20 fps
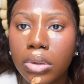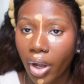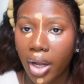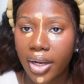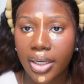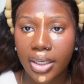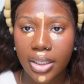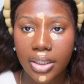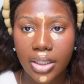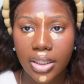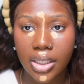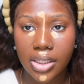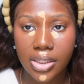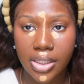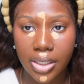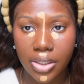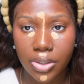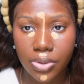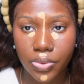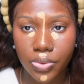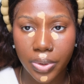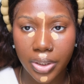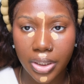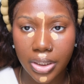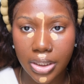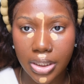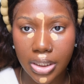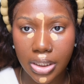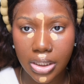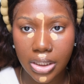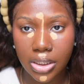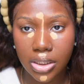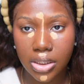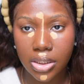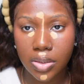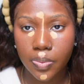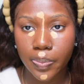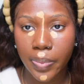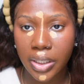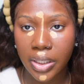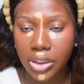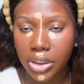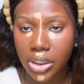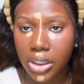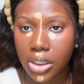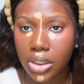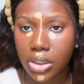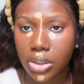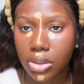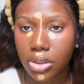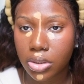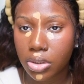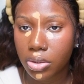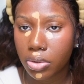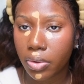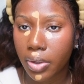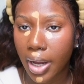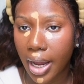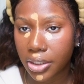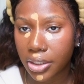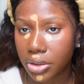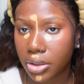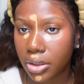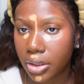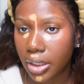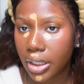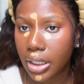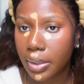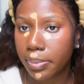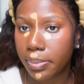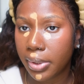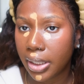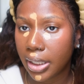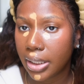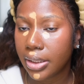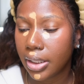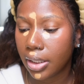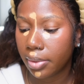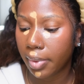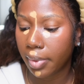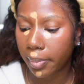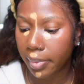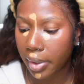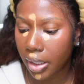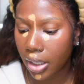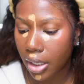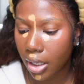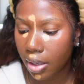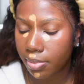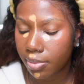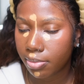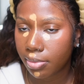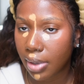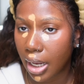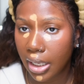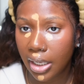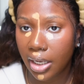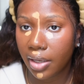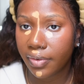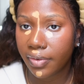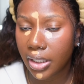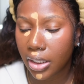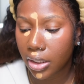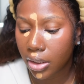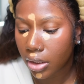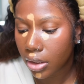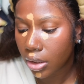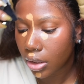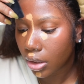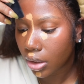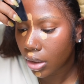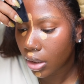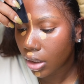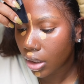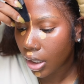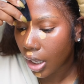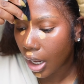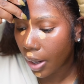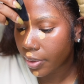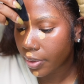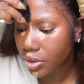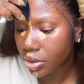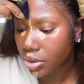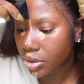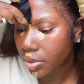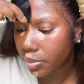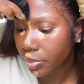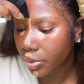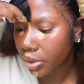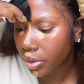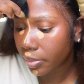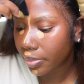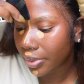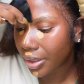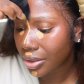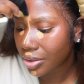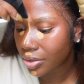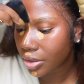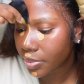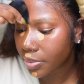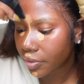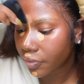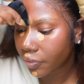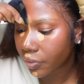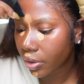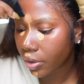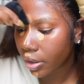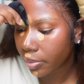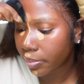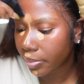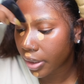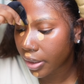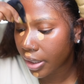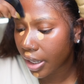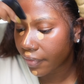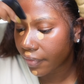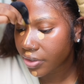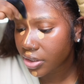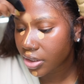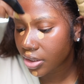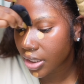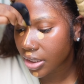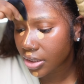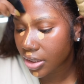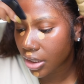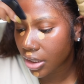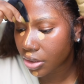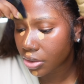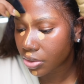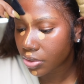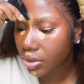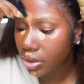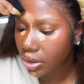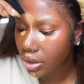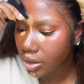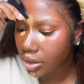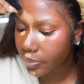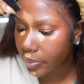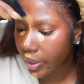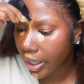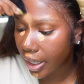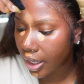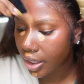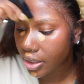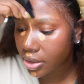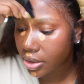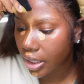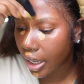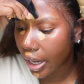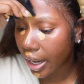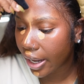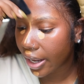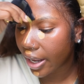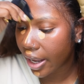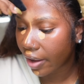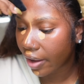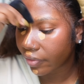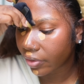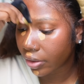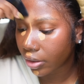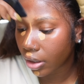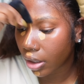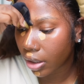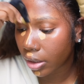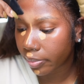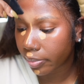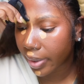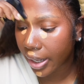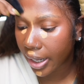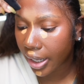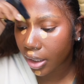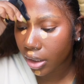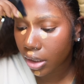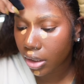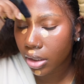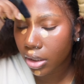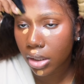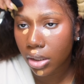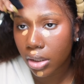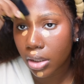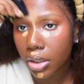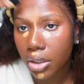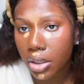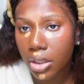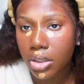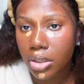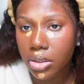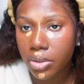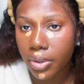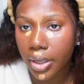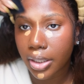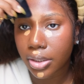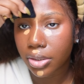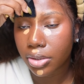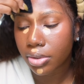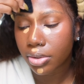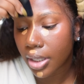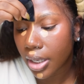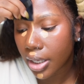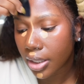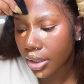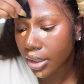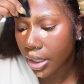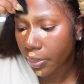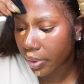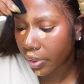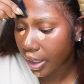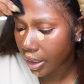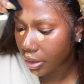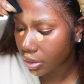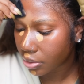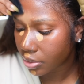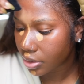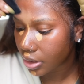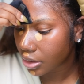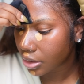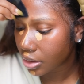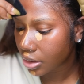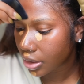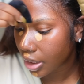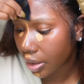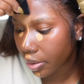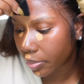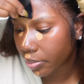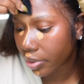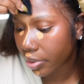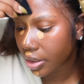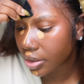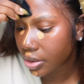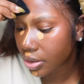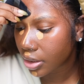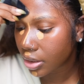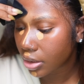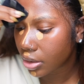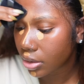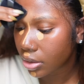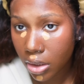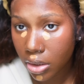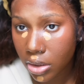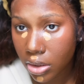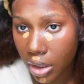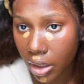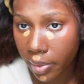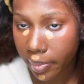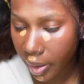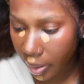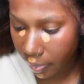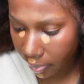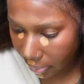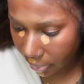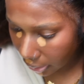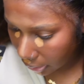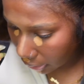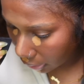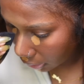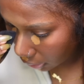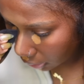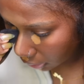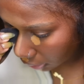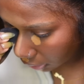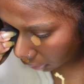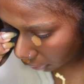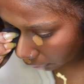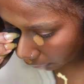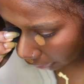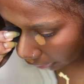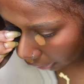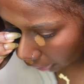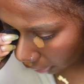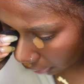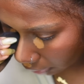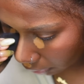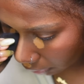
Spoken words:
Another thing is I use one of these sponges to actually blend in my makeup. I love it. I was using beauty blenders before, but ever since I started using these pads, I haven't gone back. So what I do is I just kind of press it, take my blender, my